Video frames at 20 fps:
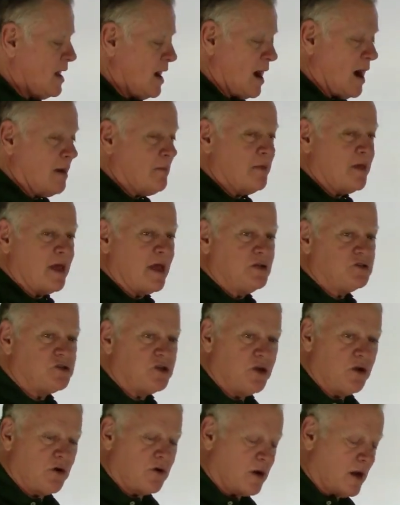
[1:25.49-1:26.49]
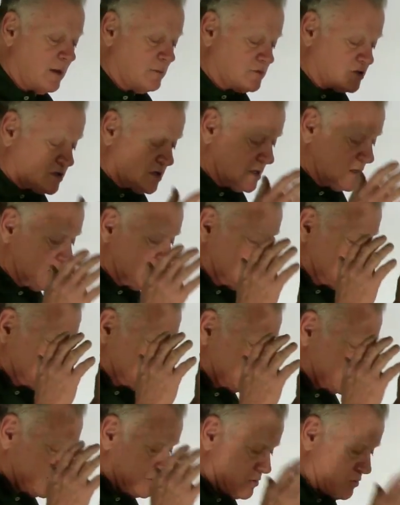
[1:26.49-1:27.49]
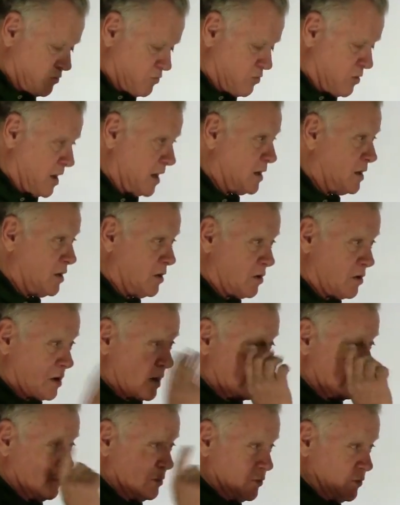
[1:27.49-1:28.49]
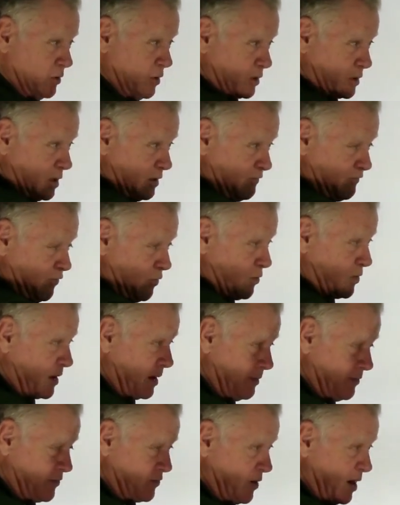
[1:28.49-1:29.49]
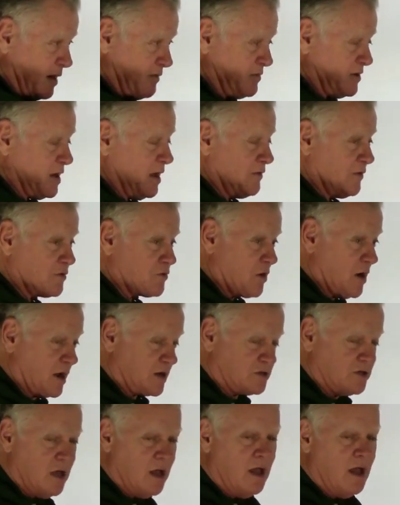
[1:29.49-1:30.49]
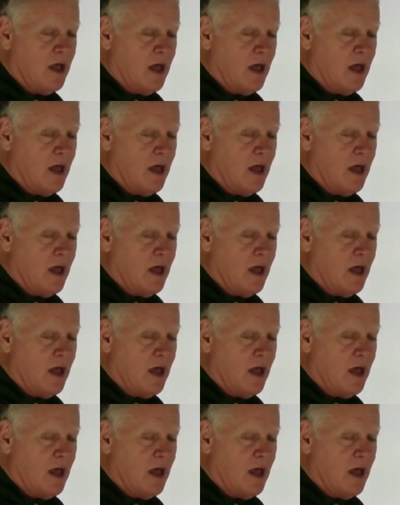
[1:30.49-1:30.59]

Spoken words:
I'm the engineer and I'm sitting in the seat right here and I'm looking forward. I'm driving down the tracks.